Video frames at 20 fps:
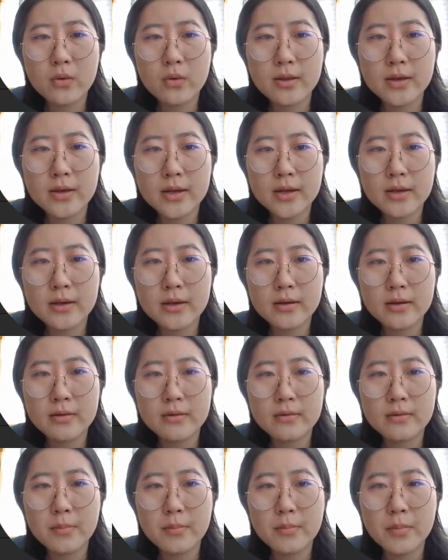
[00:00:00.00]
click,
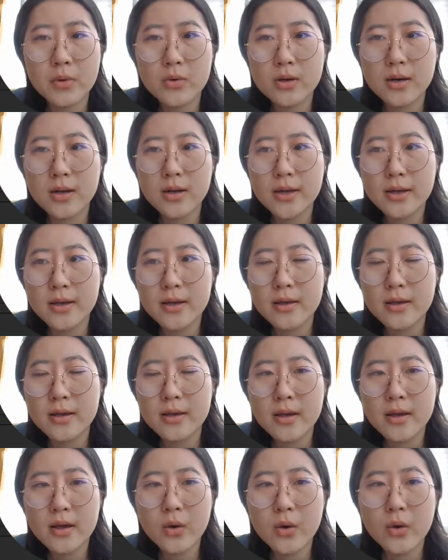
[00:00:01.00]
double click,
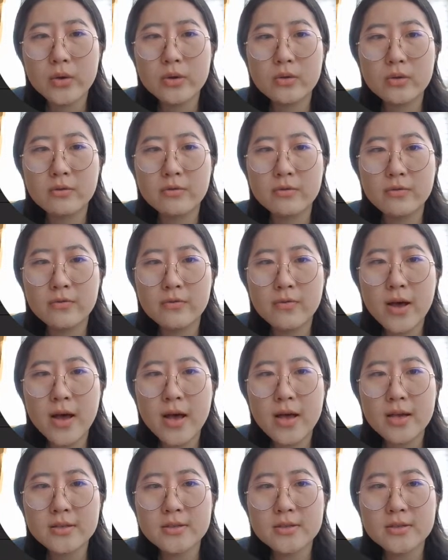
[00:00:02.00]
go into the
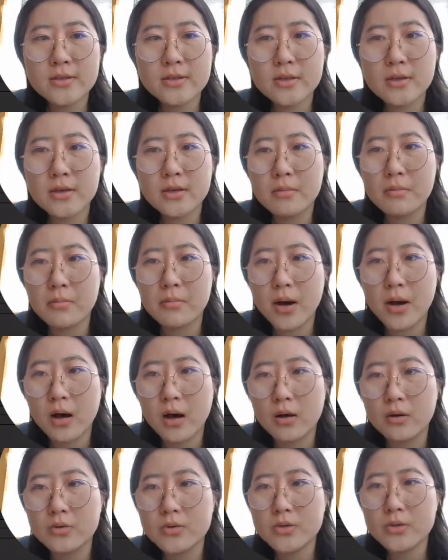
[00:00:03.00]
first
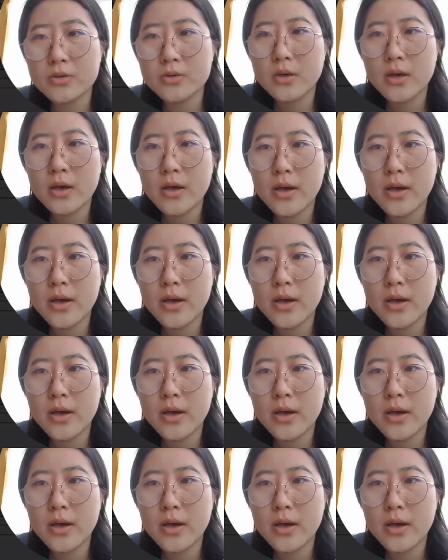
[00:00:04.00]
balls